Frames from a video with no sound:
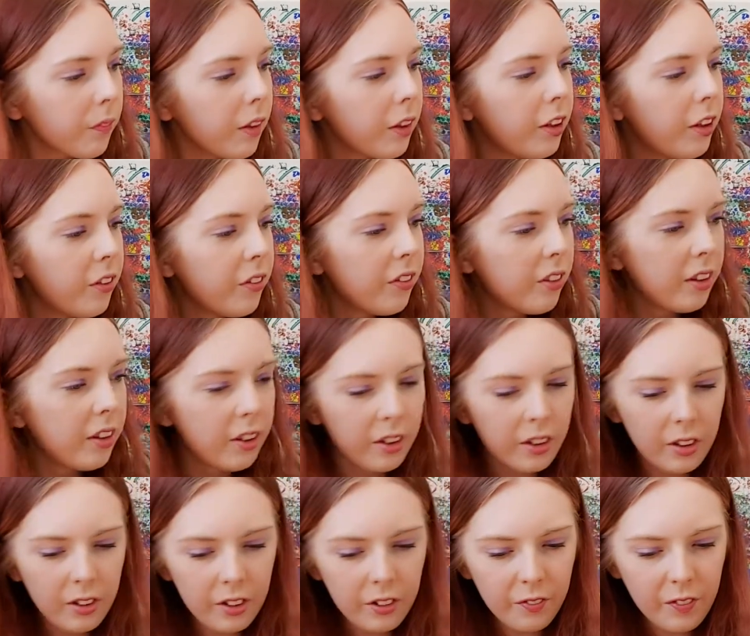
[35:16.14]
using
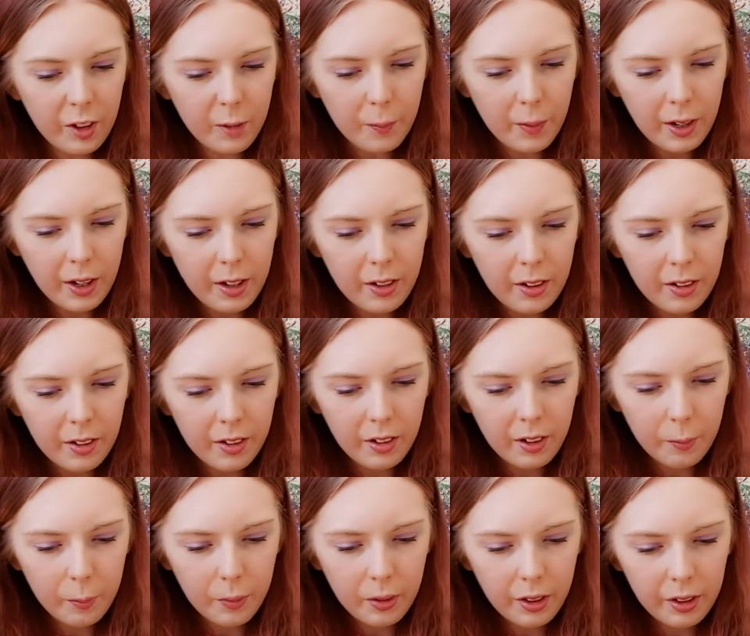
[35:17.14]
the red paint.
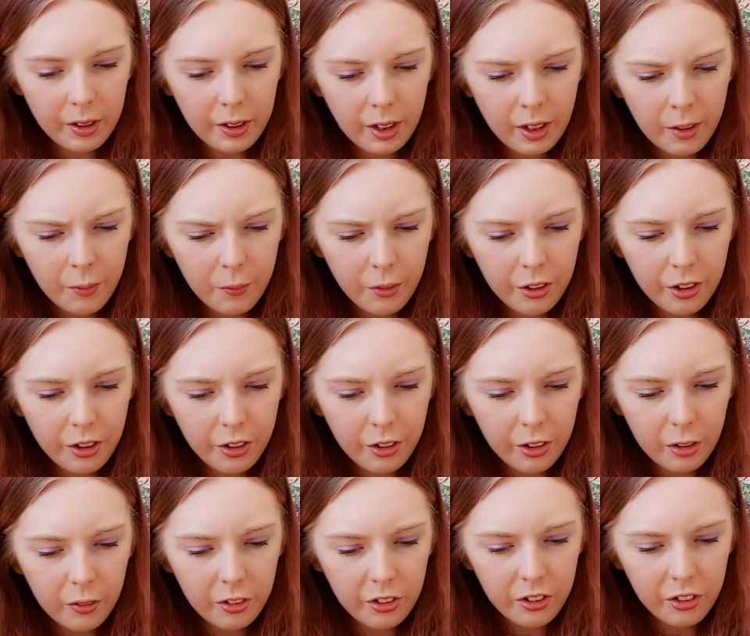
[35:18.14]
But again, what you could
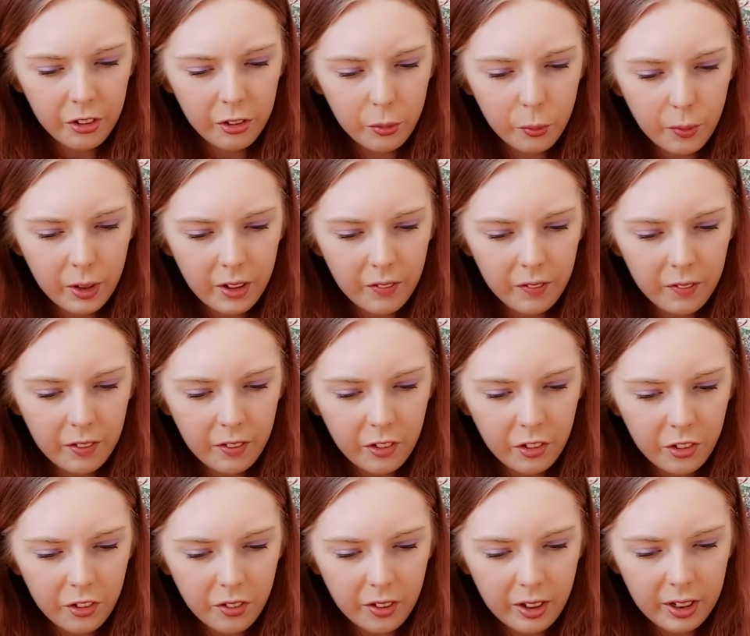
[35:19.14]
always do is wait for it to
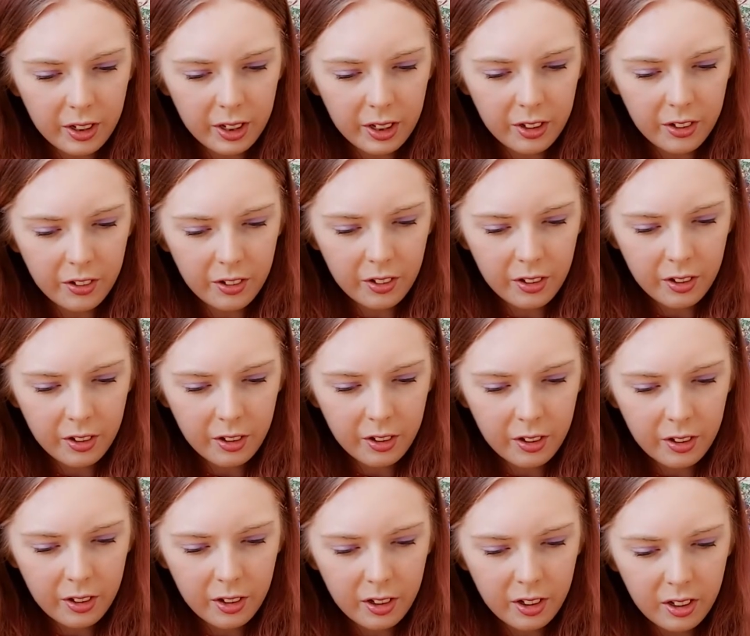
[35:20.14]
dry and
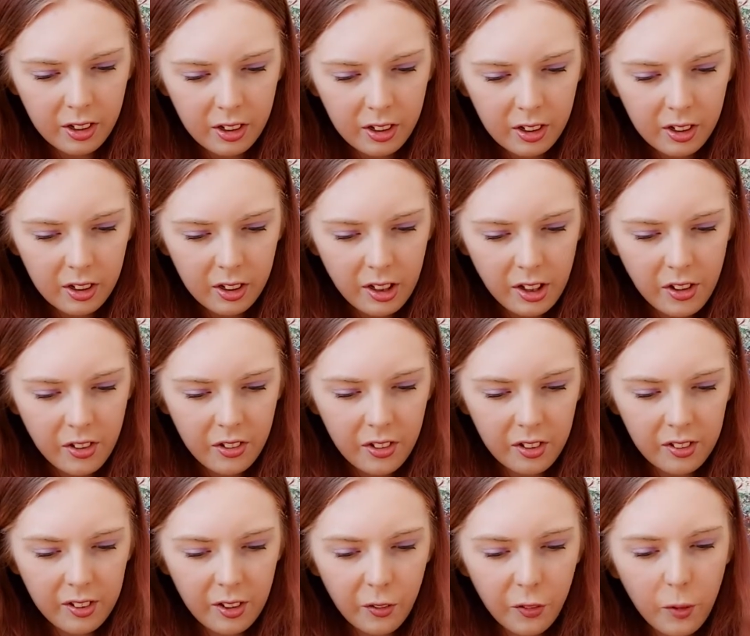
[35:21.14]
use a
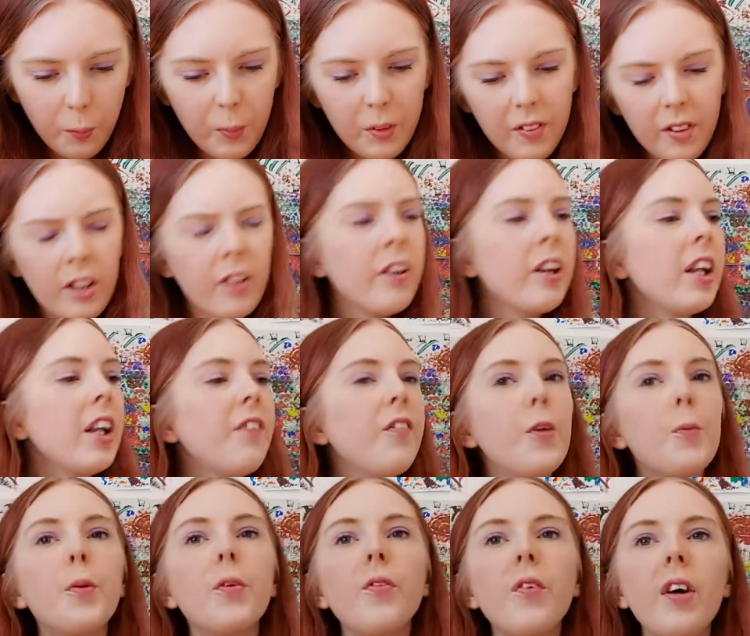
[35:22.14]
different material if you
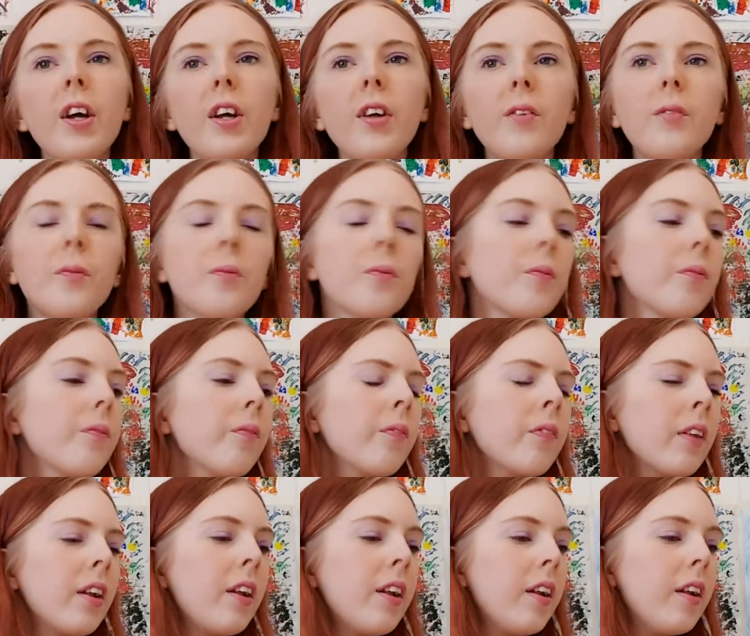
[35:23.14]
prefer.
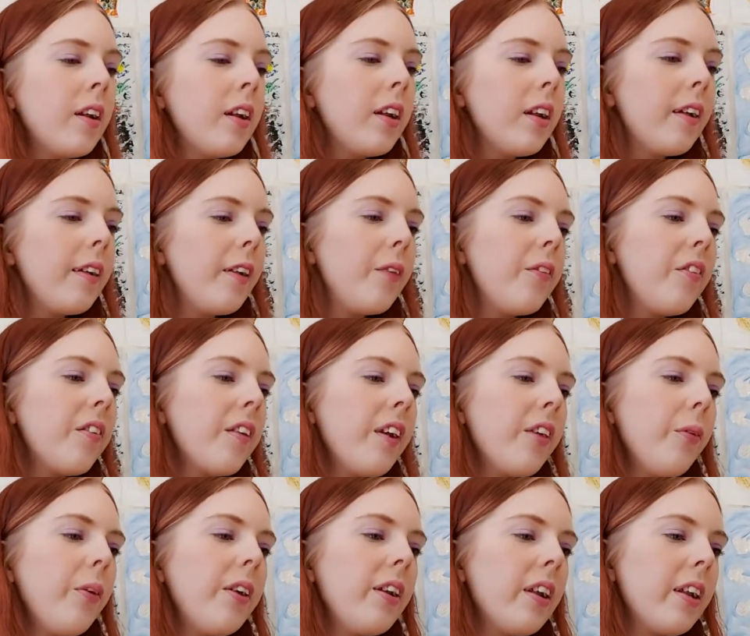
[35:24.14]
And then we're just going to
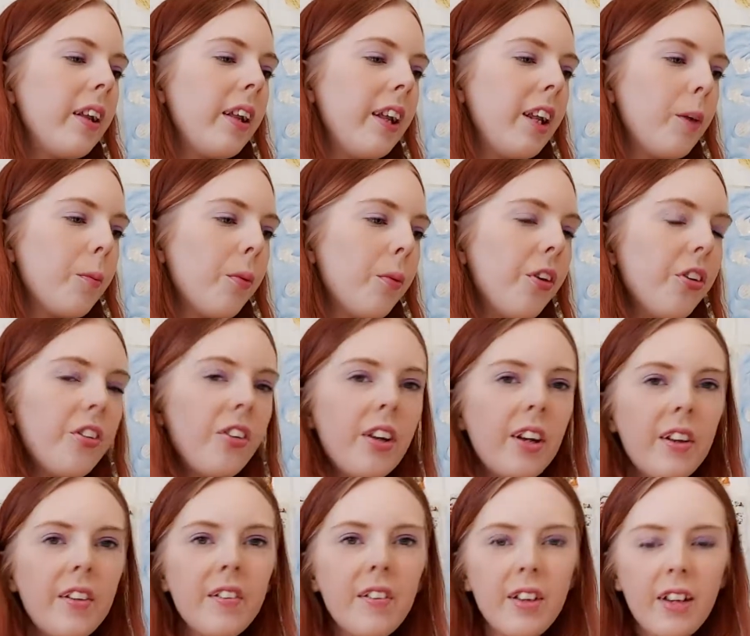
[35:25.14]
quickly clean the brush. You
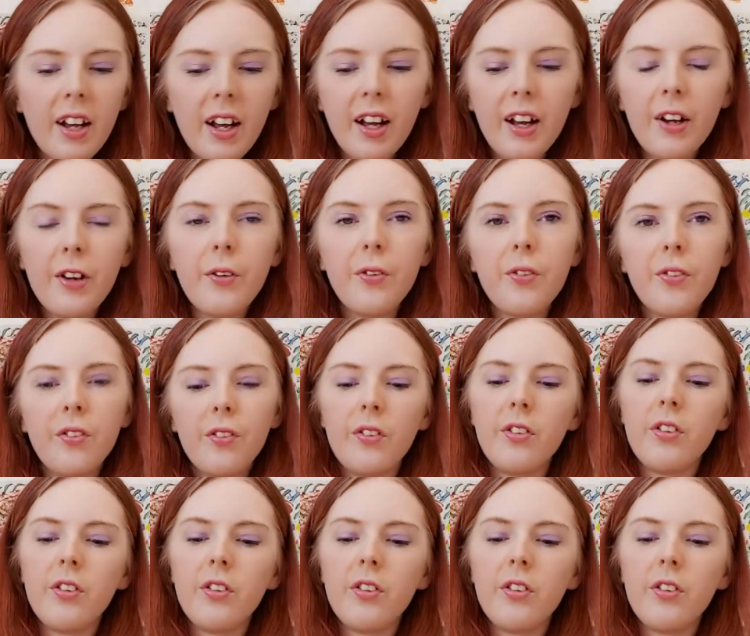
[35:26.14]
can see how